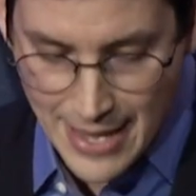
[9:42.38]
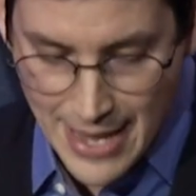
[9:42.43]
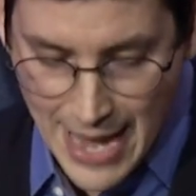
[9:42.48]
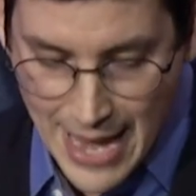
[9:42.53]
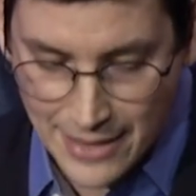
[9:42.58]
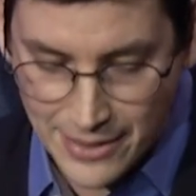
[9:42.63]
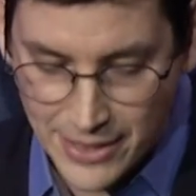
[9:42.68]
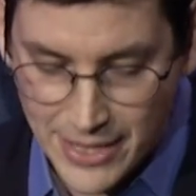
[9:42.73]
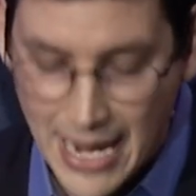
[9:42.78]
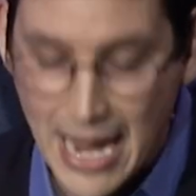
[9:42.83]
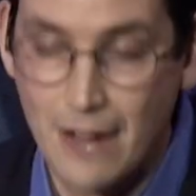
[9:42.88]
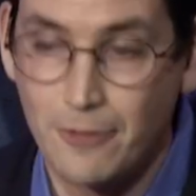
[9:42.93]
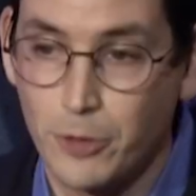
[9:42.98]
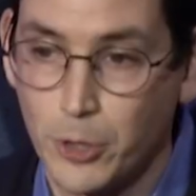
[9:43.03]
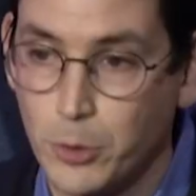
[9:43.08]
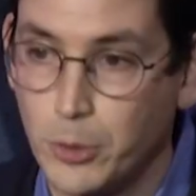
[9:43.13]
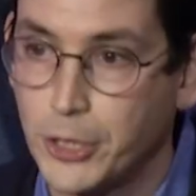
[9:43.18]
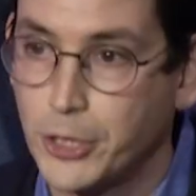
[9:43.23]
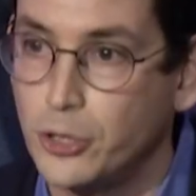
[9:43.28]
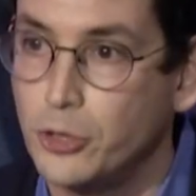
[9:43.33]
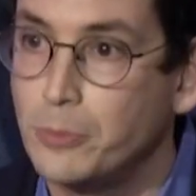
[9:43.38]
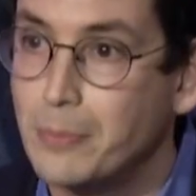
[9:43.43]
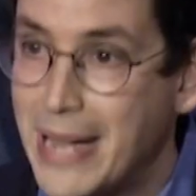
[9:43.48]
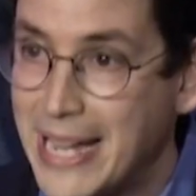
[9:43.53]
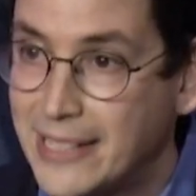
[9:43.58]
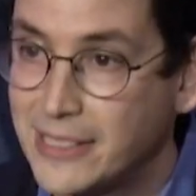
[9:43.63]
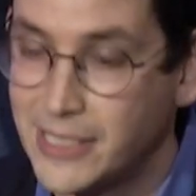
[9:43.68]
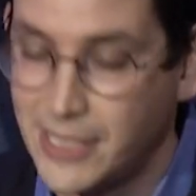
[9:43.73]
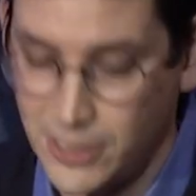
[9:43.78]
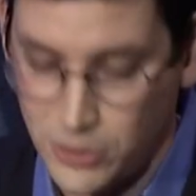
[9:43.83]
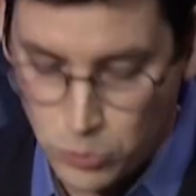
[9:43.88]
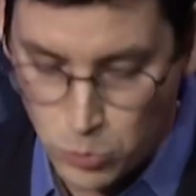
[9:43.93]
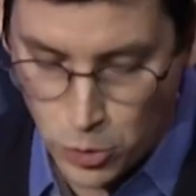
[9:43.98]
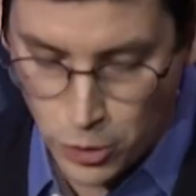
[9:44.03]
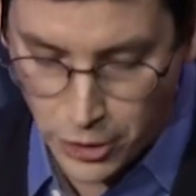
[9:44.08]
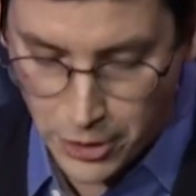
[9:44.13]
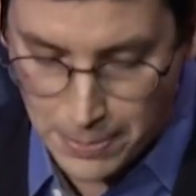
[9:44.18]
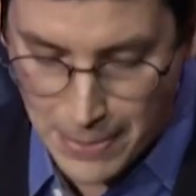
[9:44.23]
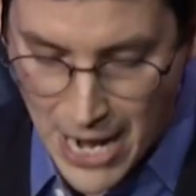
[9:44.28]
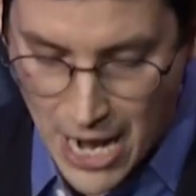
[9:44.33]
and to everyone who makes this
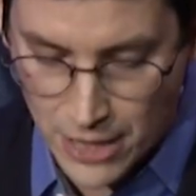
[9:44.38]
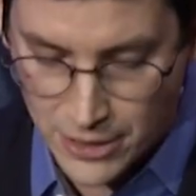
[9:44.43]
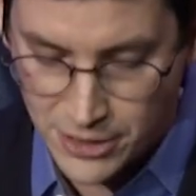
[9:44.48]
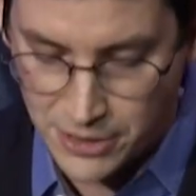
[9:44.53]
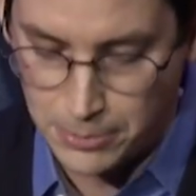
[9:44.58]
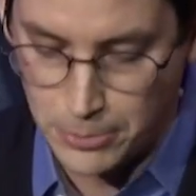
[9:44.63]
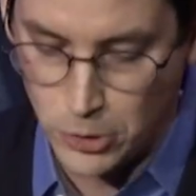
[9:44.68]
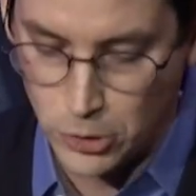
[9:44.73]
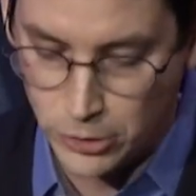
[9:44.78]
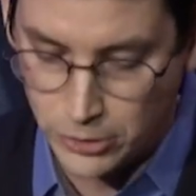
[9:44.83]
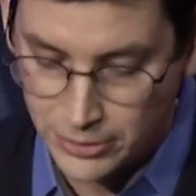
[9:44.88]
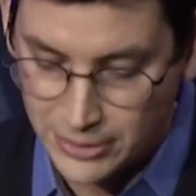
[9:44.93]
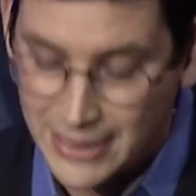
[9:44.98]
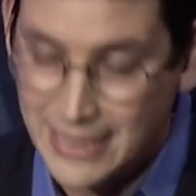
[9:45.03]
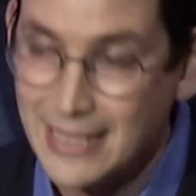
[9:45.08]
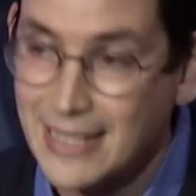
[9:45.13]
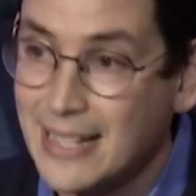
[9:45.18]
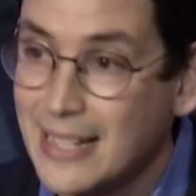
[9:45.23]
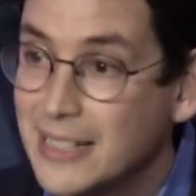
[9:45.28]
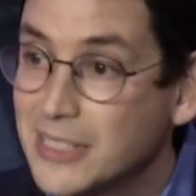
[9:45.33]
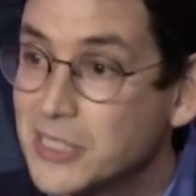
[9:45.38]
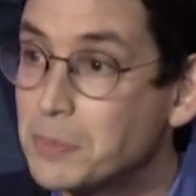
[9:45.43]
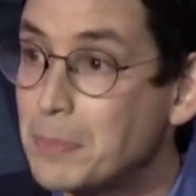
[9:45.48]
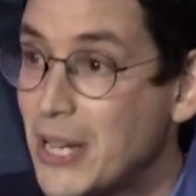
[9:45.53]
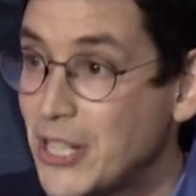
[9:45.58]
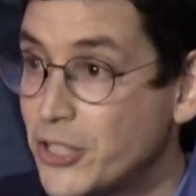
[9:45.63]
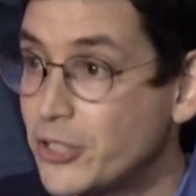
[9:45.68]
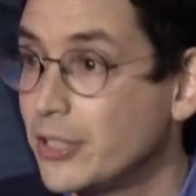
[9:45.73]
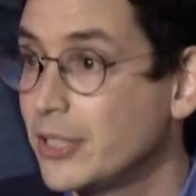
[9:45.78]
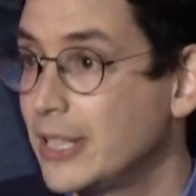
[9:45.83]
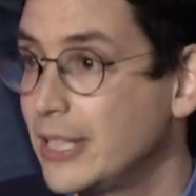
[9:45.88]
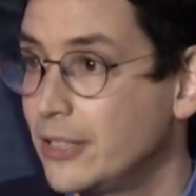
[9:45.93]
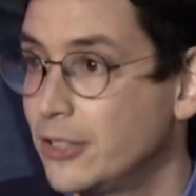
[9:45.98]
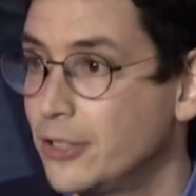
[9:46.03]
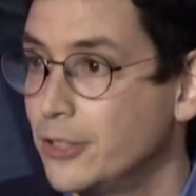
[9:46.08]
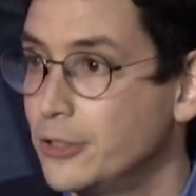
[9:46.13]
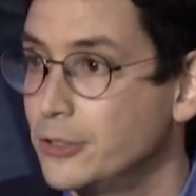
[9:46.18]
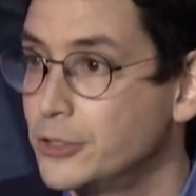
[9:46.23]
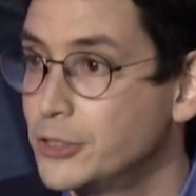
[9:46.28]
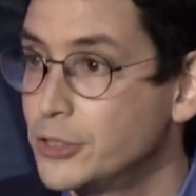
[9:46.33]
work possible, especially
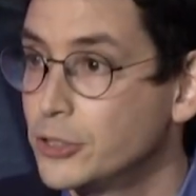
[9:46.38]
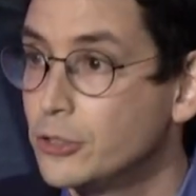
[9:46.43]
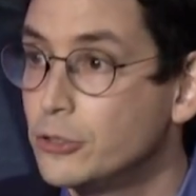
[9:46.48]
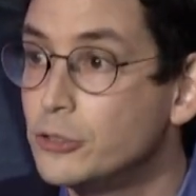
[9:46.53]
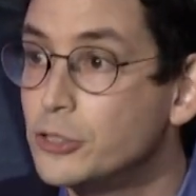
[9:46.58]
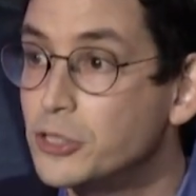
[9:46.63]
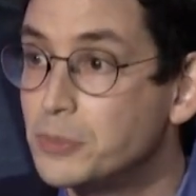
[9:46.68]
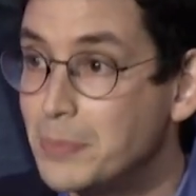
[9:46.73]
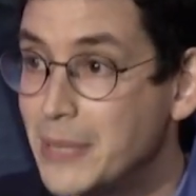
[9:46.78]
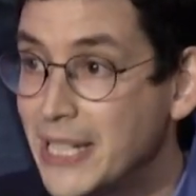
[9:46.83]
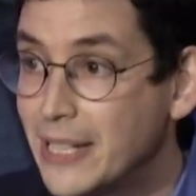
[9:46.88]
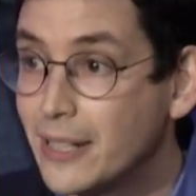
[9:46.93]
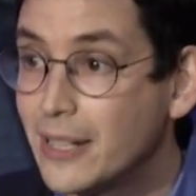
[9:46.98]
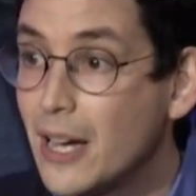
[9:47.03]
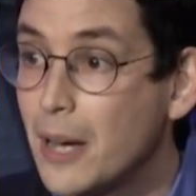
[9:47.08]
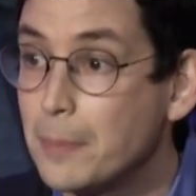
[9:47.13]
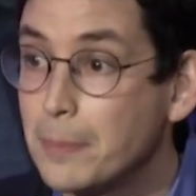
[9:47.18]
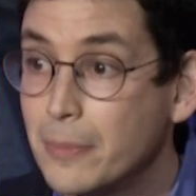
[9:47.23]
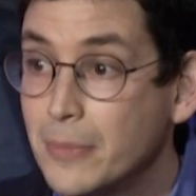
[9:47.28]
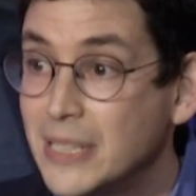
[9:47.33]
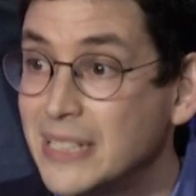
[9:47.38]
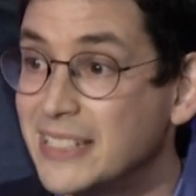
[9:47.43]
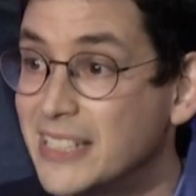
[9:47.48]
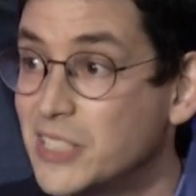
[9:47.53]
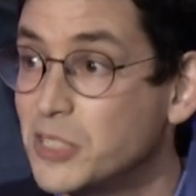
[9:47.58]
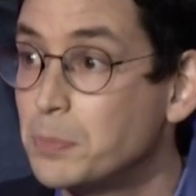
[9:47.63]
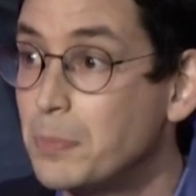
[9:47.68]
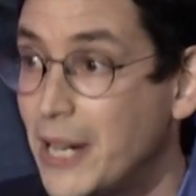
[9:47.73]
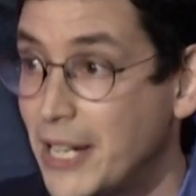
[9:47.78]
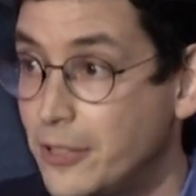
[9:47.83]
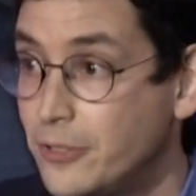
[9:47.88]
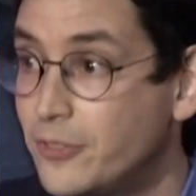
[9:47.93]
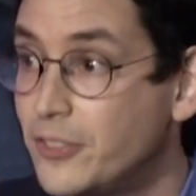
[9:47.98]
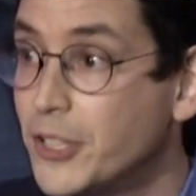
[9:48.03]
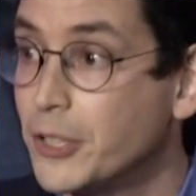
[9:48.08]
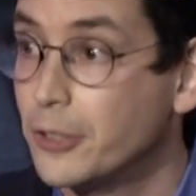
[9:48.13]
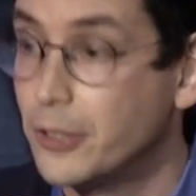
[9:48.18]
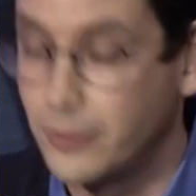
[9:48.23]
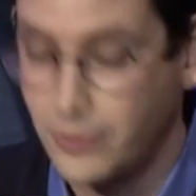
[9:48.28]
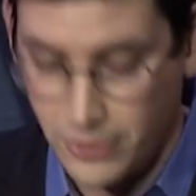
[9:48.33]
those who speak up despite
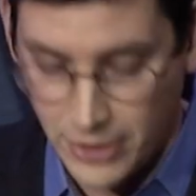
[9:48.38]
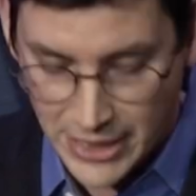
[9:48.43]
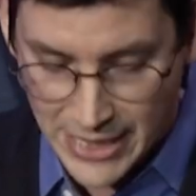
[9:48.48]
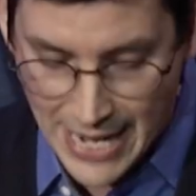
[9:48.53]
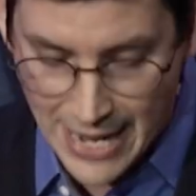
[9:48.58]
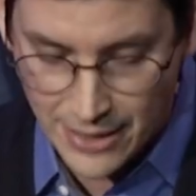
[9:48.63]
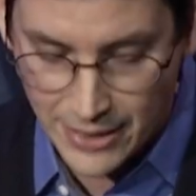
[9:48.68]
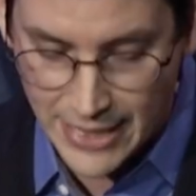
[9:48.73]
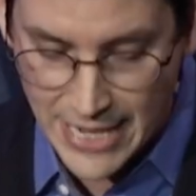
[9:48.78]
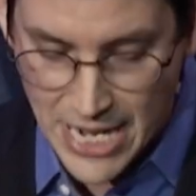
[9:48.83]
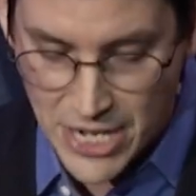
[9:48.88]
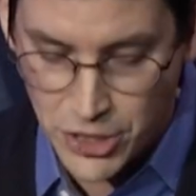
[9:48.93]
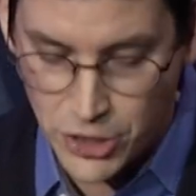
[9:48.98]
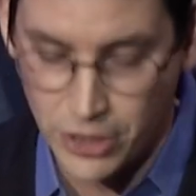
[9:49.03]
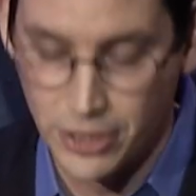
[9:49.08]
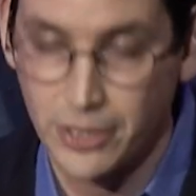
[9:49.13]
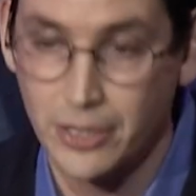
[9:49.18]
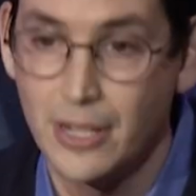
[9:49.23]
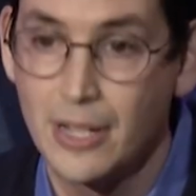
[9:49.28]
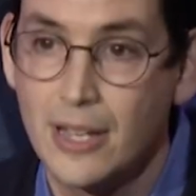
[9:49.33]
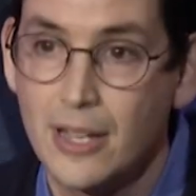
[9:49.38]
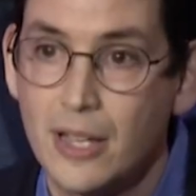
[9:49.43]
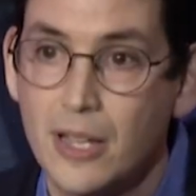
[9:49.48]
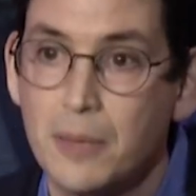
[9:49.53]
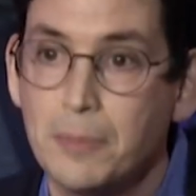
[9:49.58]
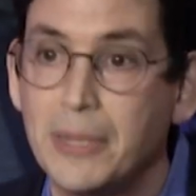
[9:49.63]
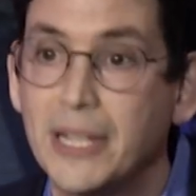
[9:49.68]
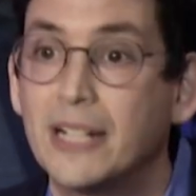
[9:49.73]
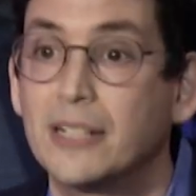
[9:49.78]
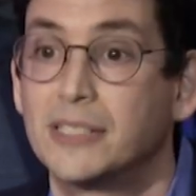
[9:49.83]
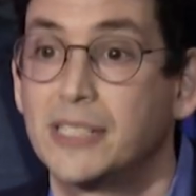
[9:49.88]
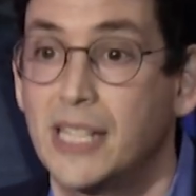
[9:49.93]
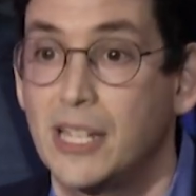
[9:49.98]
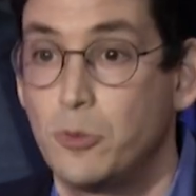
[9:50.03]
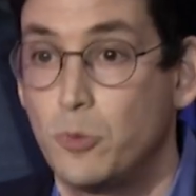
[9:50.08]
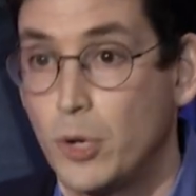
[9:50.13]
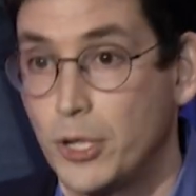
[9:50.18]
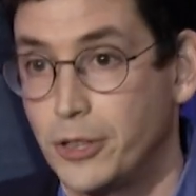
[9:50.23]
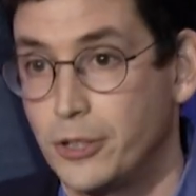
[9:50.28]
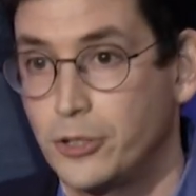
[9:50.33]
fear of retaliation because they
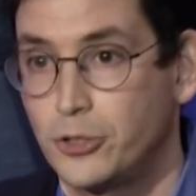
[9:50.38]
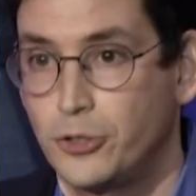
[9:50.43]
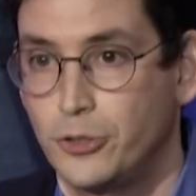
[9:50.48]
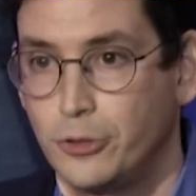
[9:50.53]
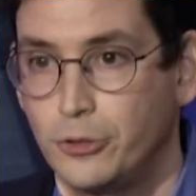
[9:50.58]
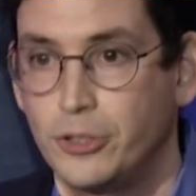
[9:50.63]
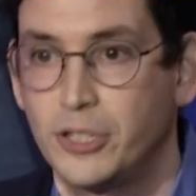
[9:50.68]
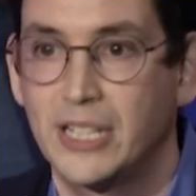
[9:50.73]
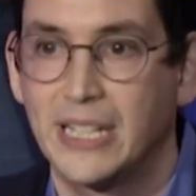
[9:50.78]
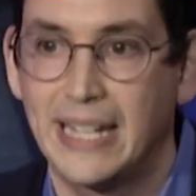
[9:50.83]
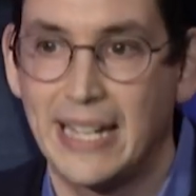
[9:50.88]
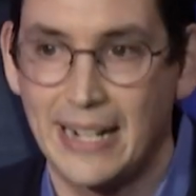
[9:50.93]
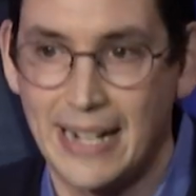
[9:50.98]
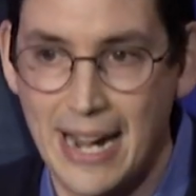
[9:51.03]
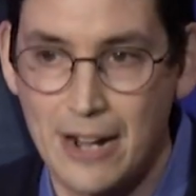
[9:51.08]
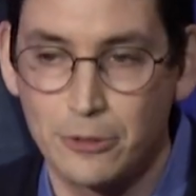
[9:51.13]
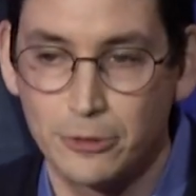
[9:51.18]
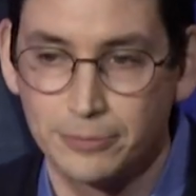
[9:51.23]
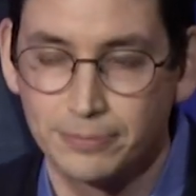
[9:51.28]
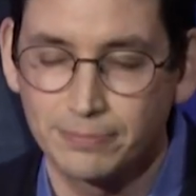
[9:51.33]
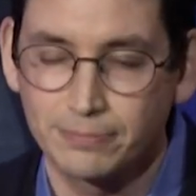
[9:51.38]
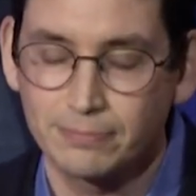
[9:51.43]
want the truth to get out.